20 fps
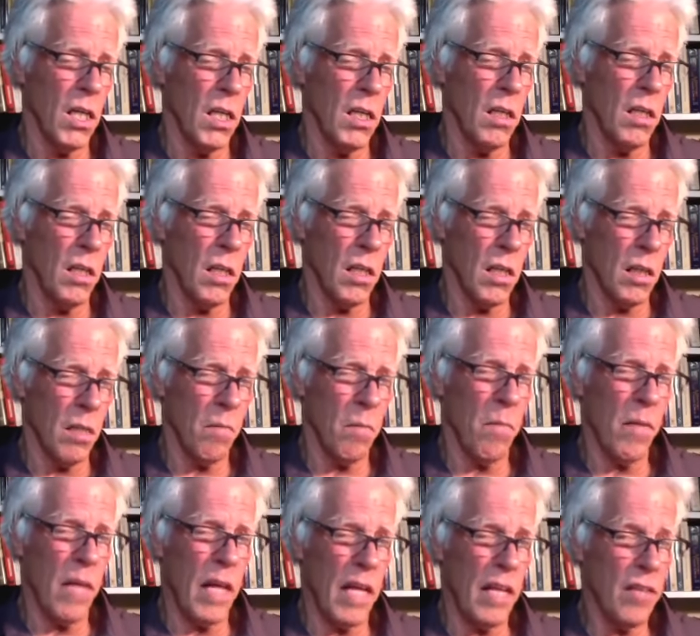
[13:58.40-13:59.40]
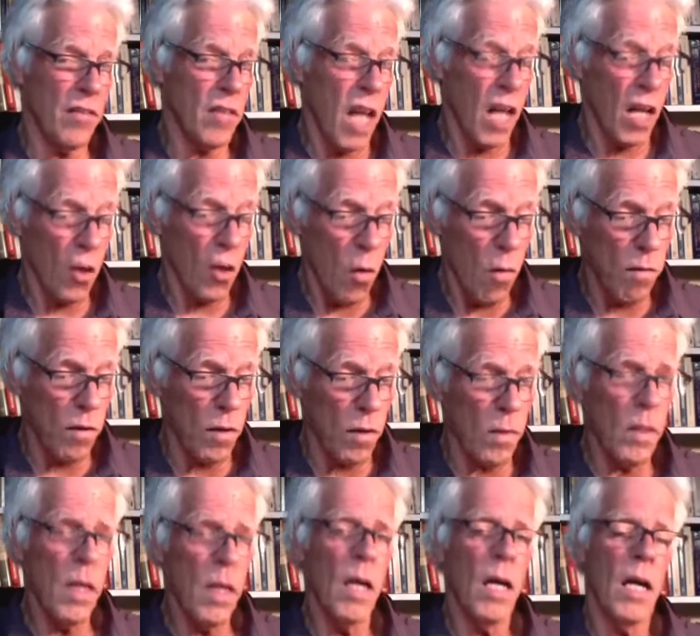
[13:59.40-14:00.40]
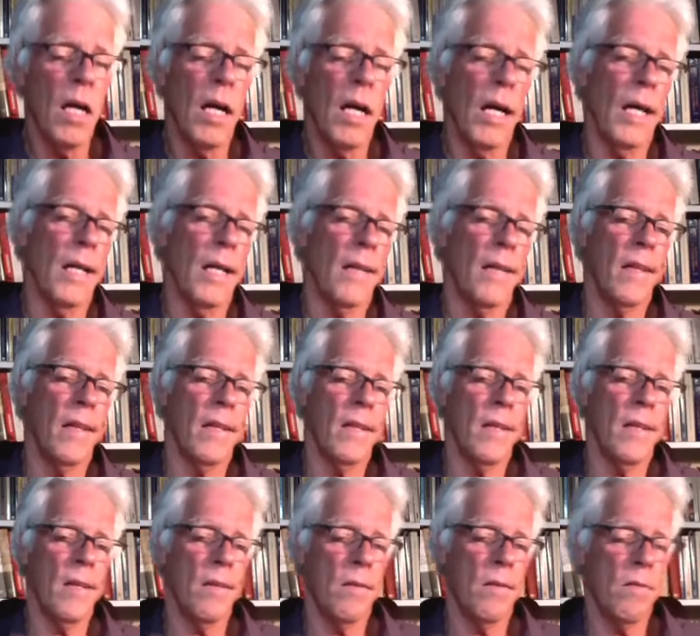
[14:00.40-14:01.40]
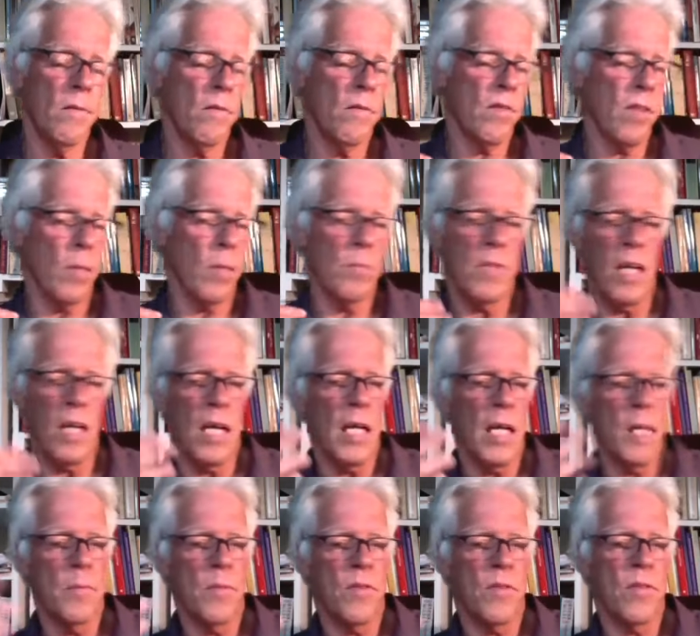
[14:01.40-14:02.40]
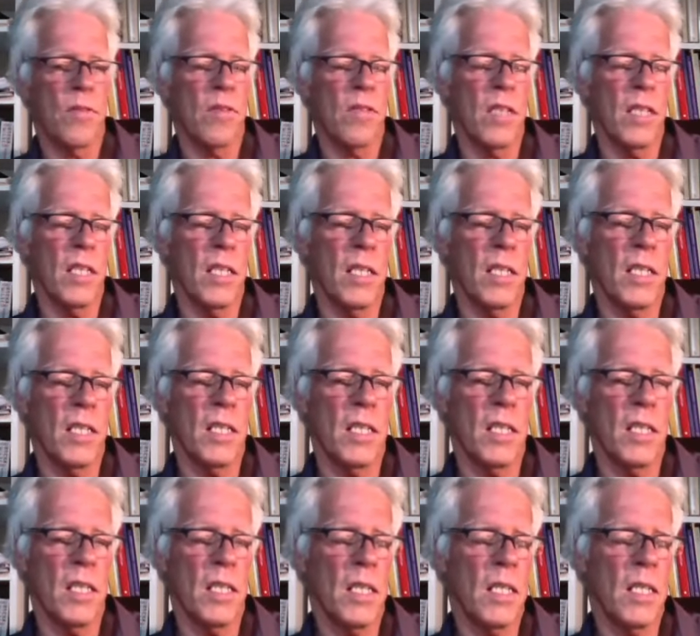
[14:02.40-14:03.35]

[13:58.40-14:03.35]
that is not over. And sometimes the